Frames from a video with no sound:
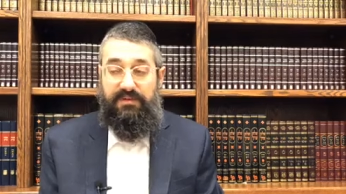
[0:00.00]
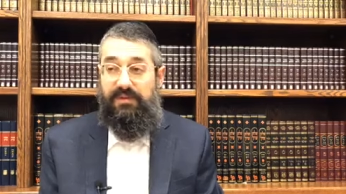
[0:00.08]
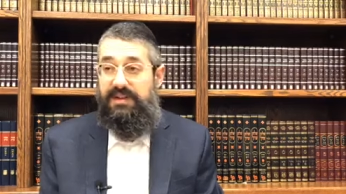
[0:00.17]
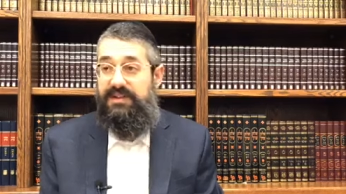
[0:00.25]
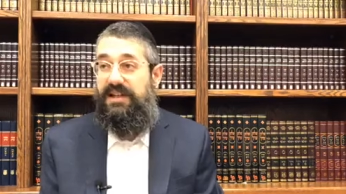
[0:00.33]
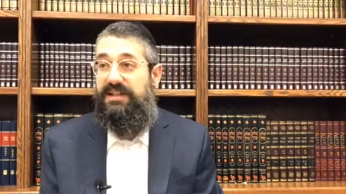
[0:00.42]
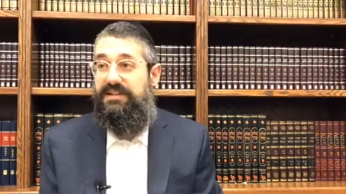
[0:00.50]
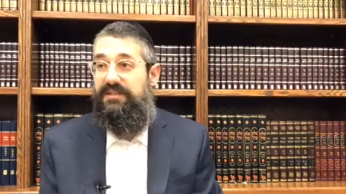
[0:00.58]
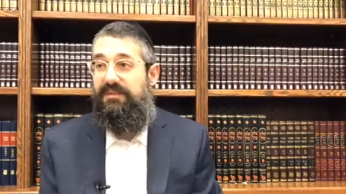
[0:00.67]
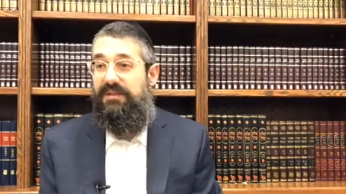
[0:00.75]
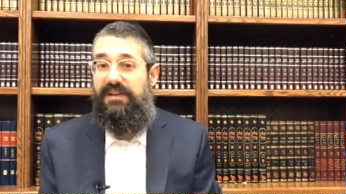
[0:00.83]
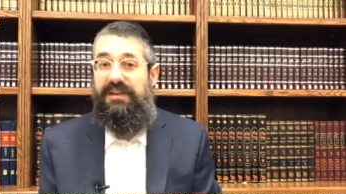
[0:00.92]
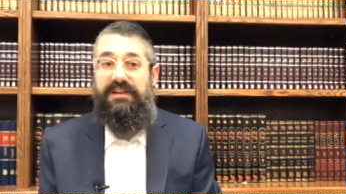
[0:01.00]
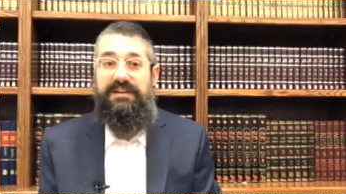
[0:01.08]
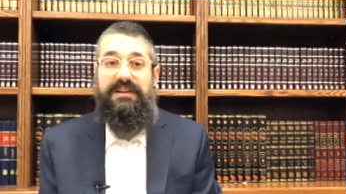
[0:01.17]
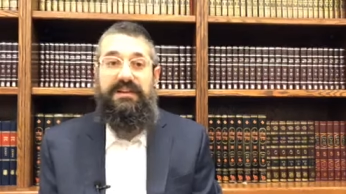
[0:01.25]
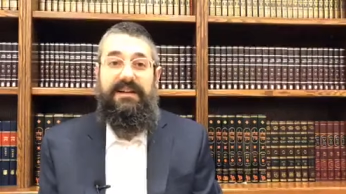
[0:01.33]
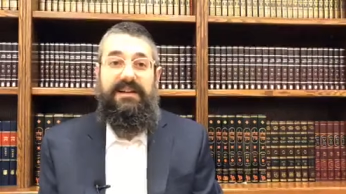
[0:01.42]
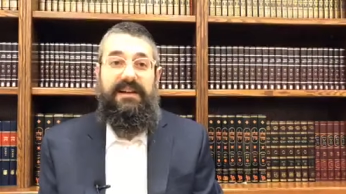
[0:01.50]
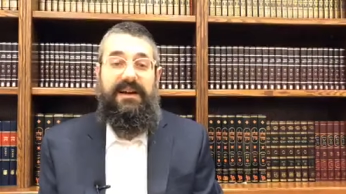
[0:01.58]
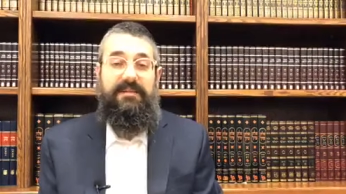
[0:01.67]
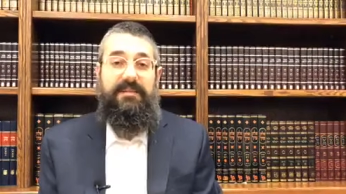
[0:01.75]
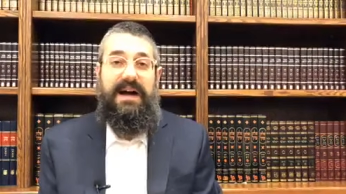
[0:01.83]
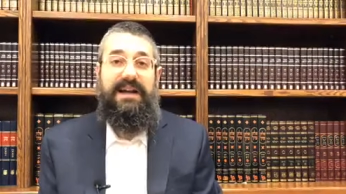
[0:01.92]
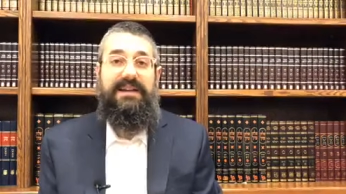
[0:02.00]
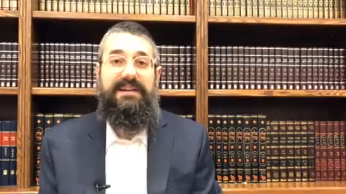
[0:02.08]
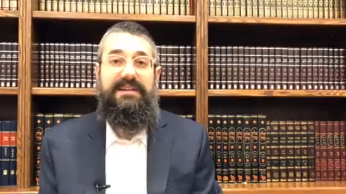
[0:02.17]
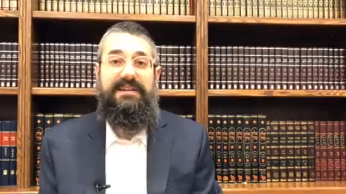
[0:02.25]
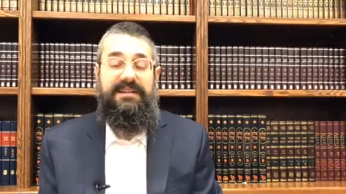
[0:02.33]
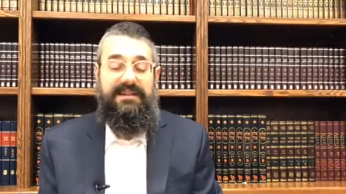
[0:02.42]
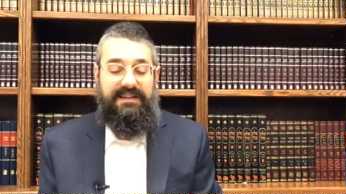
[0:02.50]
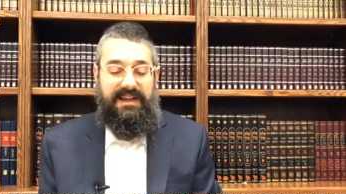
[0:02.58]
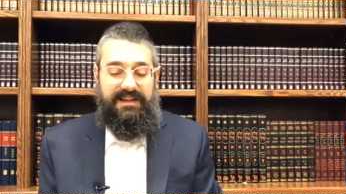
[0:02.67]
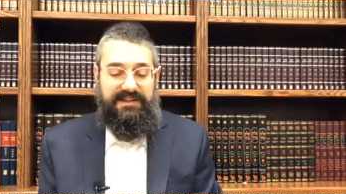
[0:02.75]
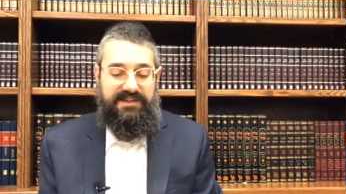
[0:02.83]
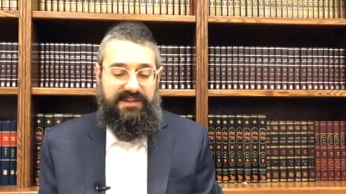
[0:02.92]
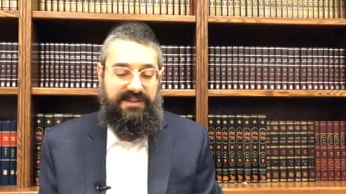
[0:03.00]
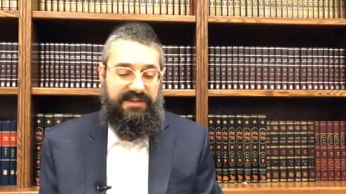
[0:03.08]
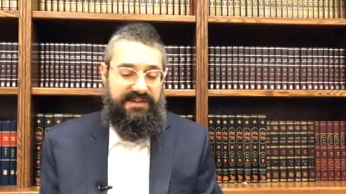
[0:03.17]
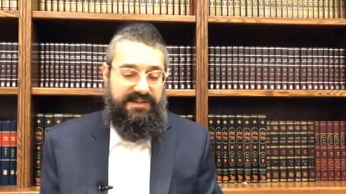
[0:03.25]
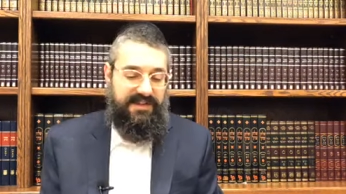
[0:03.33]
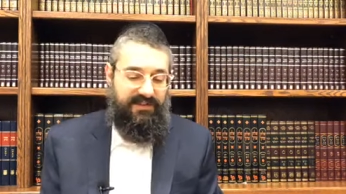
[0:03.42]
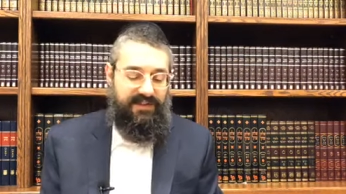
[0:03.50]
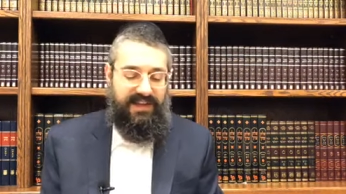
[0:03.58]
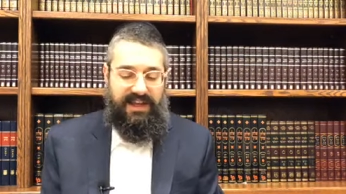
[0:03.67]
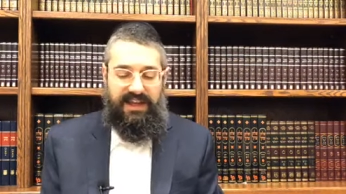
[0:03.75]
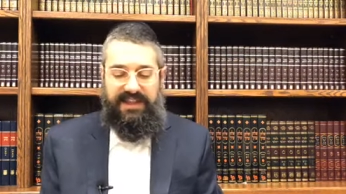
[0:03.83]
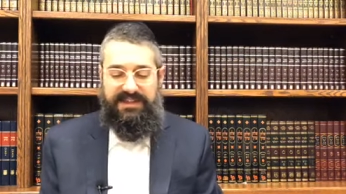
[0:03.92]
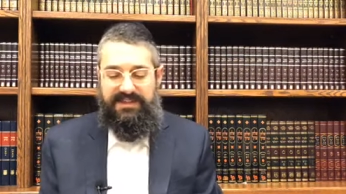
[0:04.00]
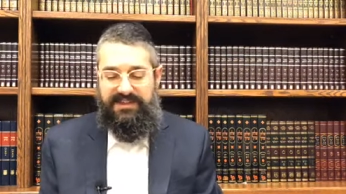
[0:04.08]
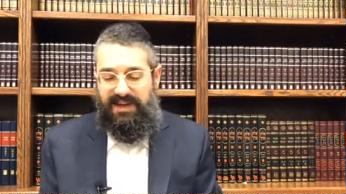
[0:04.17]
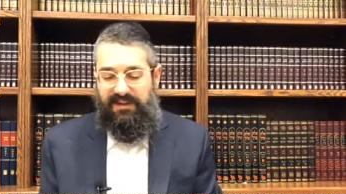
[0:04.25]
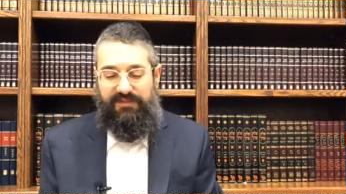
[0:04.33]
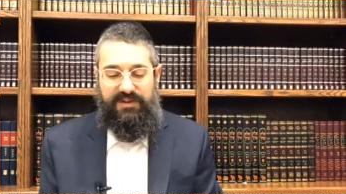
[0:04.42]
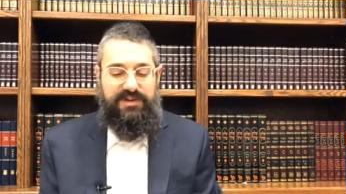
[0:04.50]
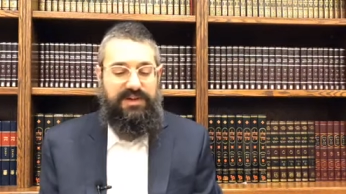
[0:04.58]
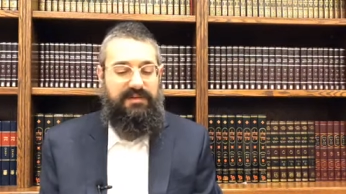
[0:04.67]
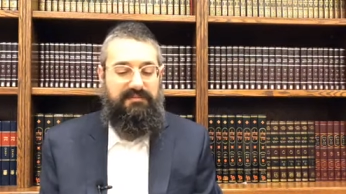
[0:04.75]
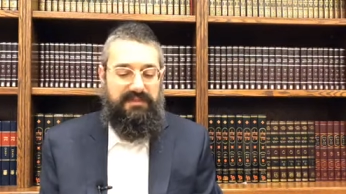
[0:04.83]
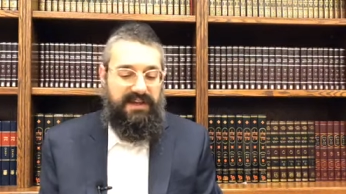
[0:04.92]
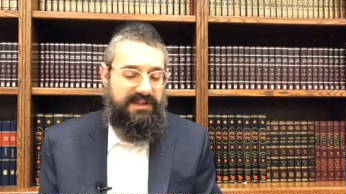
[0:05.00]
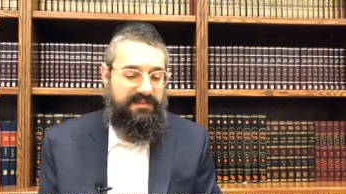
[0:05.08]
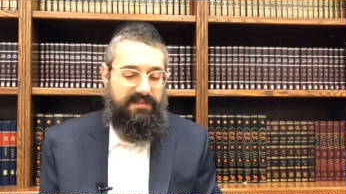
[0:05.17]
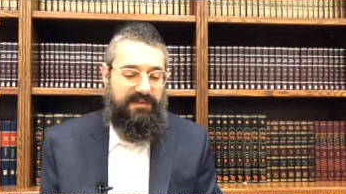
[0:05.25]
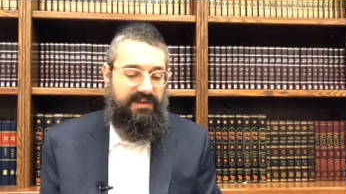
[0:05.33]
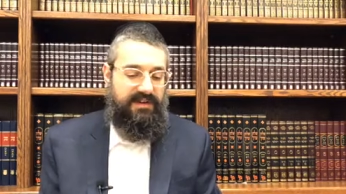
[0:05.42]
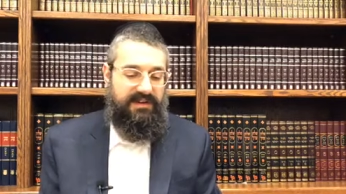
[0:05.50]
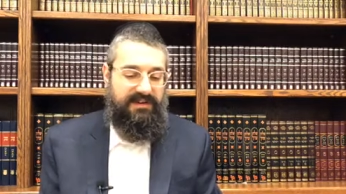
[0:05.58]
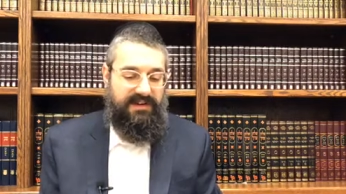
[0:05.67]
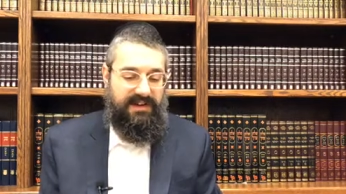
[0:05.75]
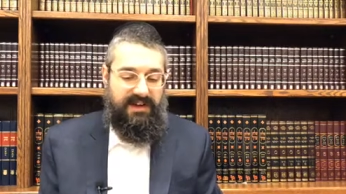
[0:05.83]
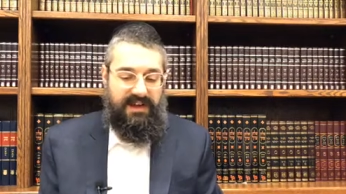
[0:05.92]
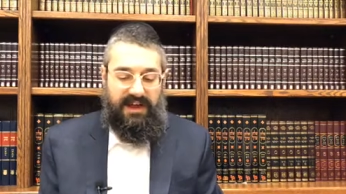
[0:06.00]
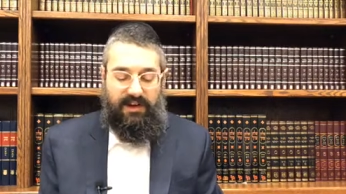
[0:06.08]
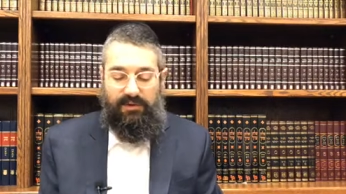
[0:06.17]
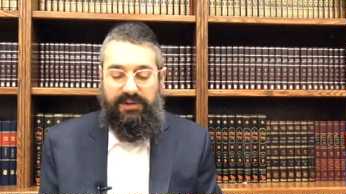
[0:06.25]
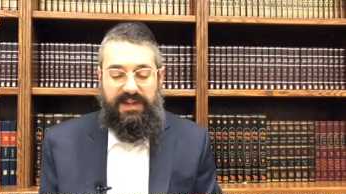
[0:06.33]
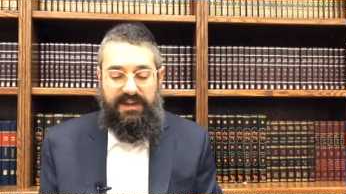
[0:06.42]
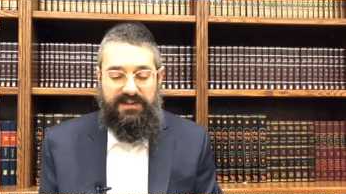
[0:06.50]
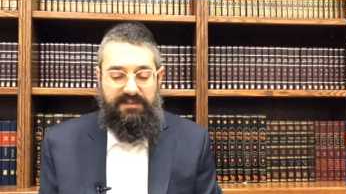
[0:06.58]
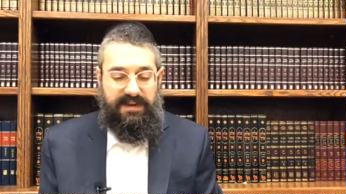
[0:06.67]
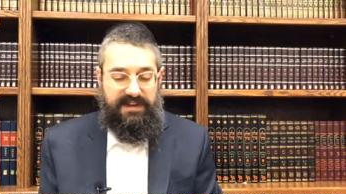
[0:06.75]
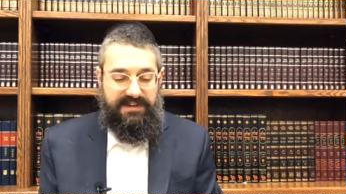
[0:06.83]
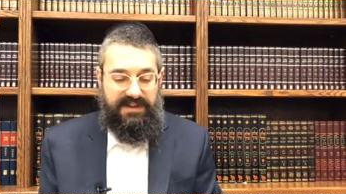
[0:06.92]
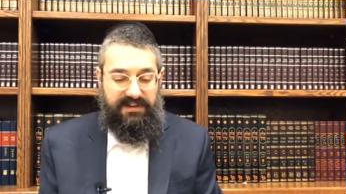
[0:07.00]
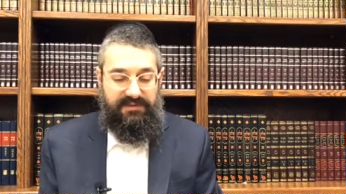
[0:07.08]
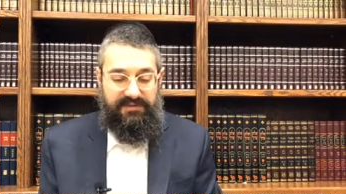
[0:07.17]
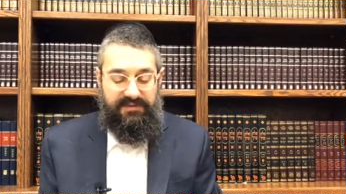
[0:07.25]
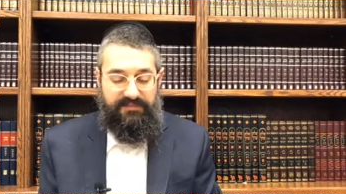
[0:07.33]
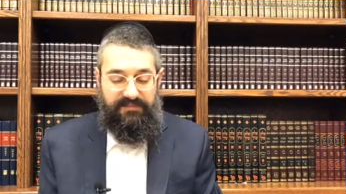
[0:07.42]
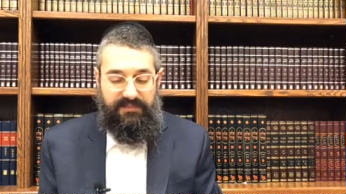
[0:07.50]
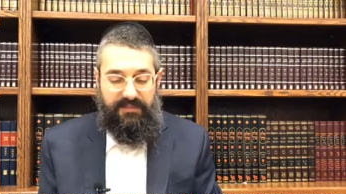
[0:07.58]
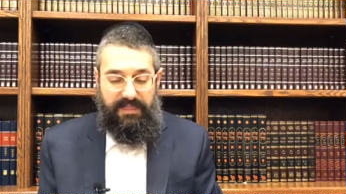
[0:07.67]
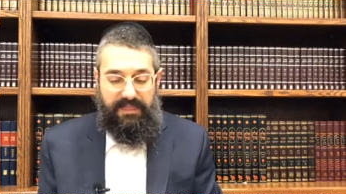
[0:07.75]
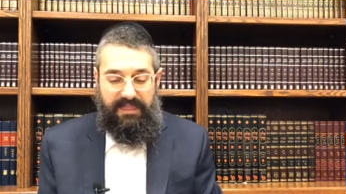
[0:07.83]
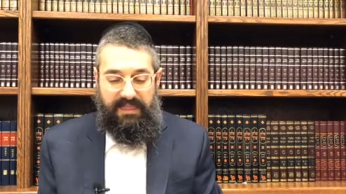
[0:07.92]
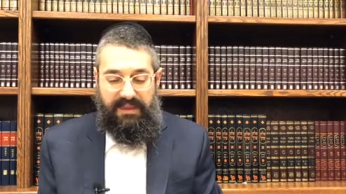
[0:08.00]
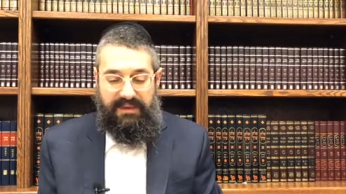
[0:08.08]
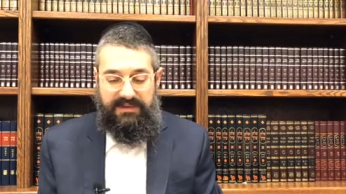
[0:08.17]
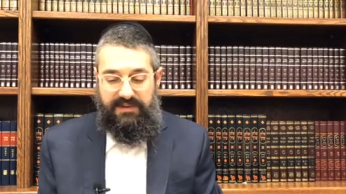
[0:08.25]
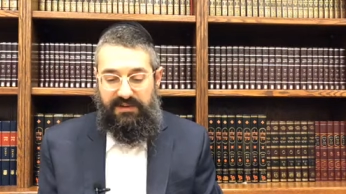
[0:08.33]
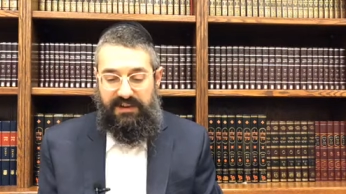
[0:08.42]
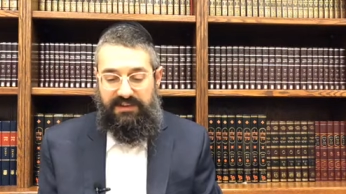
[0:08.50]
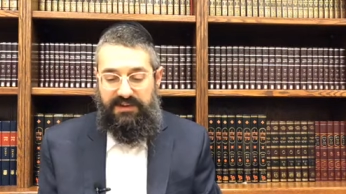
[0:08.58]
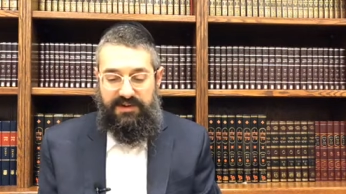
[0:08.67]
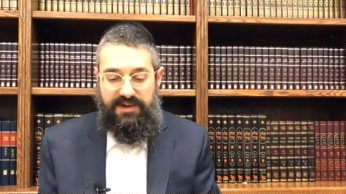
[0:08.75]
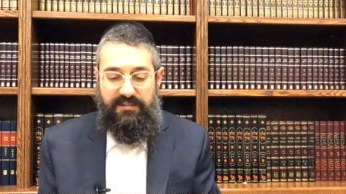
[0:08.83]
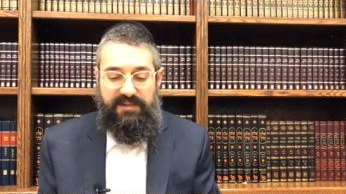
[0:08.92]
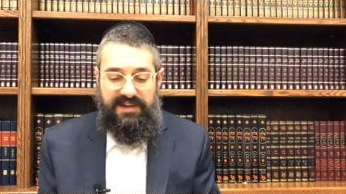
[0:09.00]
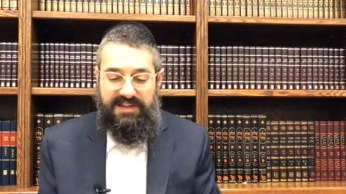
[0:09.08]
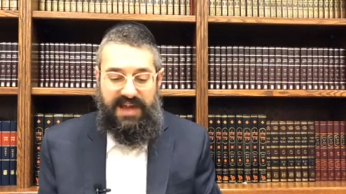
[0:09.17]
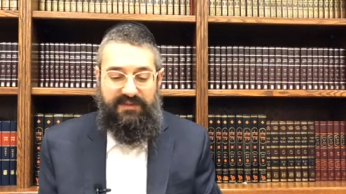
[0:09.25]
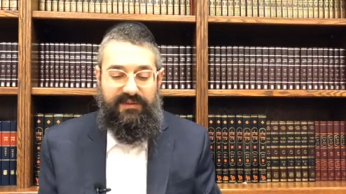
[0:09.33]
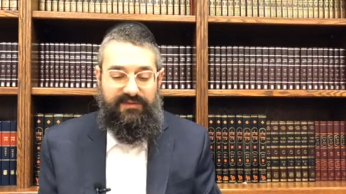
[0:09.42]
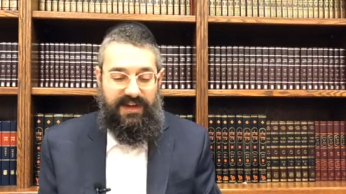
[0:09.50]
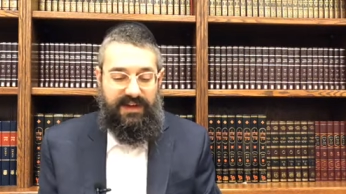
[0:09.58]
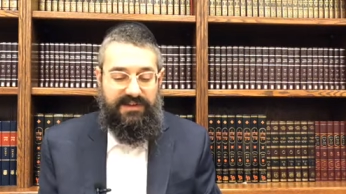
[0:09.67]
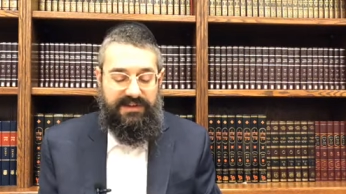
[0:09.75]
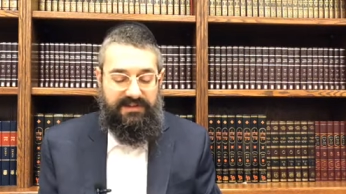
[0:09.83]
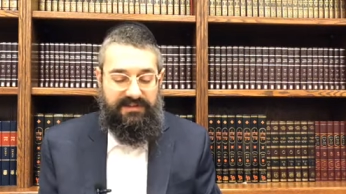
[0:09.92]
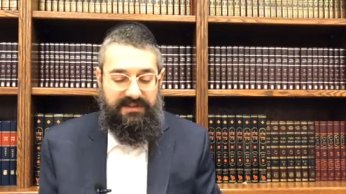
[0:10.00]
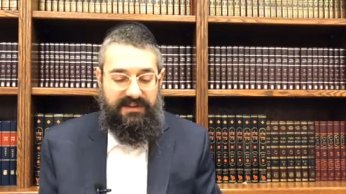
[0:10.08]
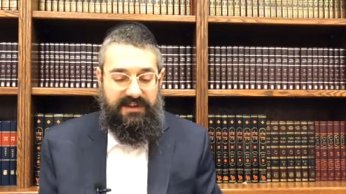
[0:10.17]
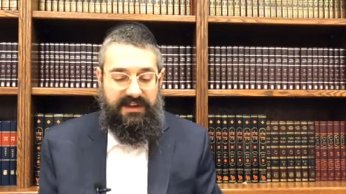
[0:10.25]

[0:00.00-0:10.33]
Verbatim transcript: to exist within a body that is sniveling and selfish and mean spirited and only cares about itself, so that the neshama is ever vexed.